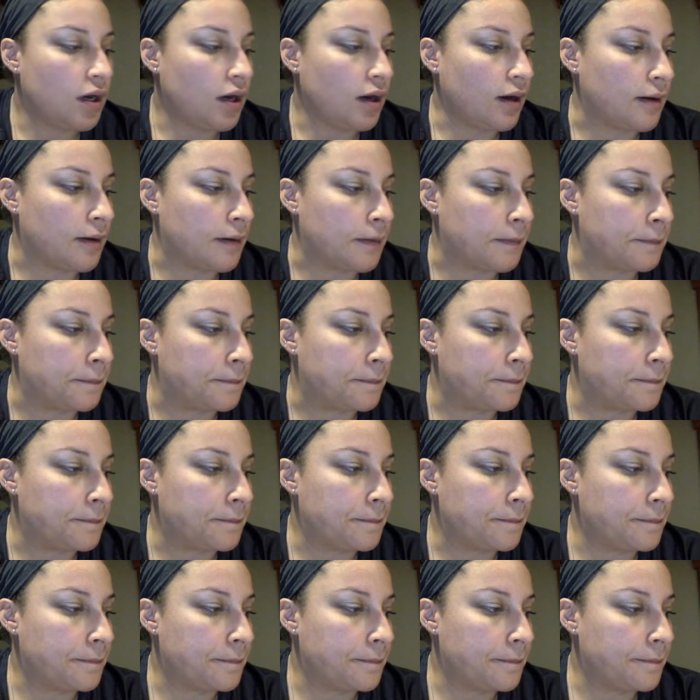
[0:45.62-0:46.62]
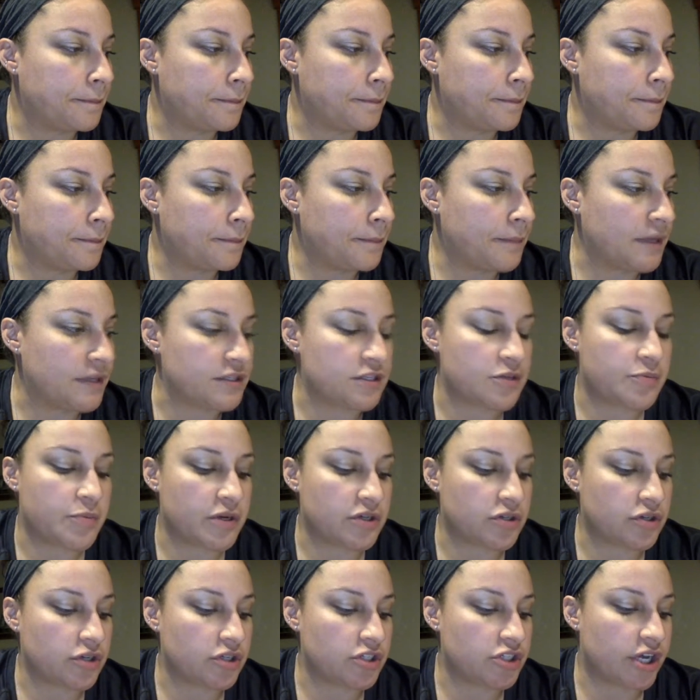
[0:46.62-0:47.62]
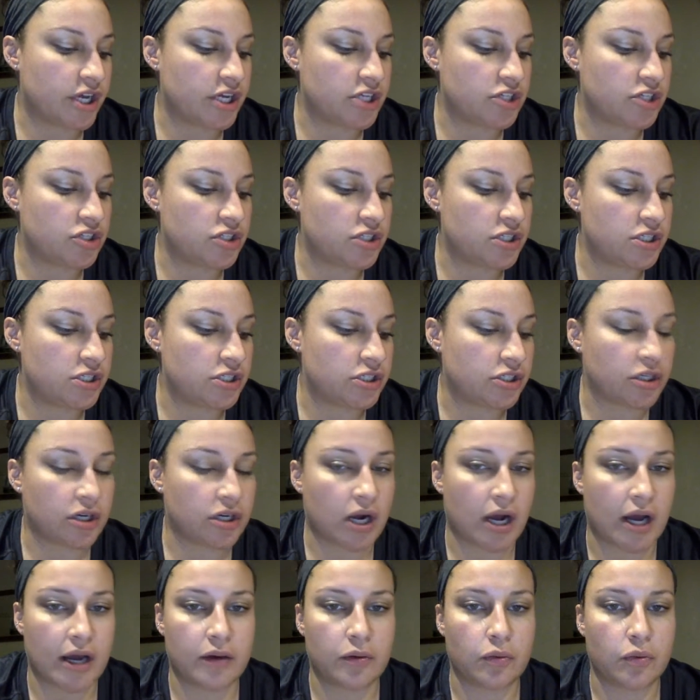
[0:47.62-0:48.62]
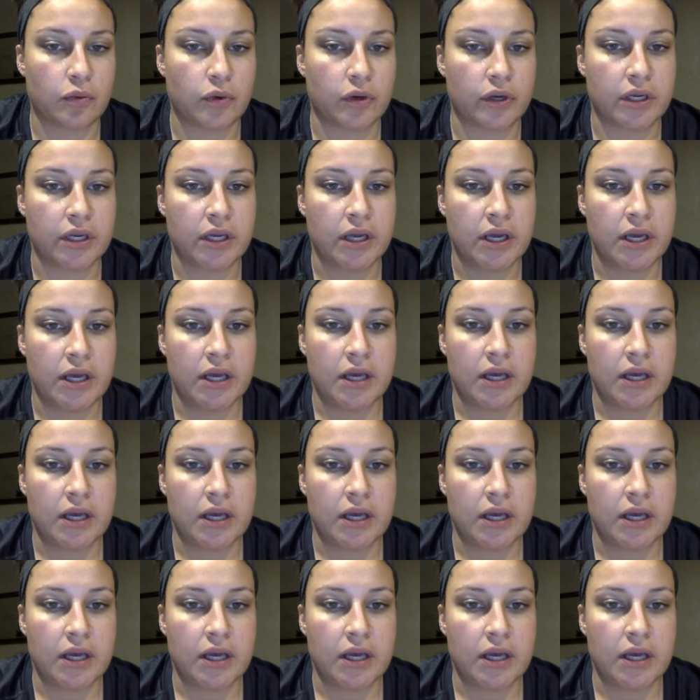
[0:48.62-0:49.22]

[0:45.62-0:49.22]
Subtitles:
As a special education teacher, I would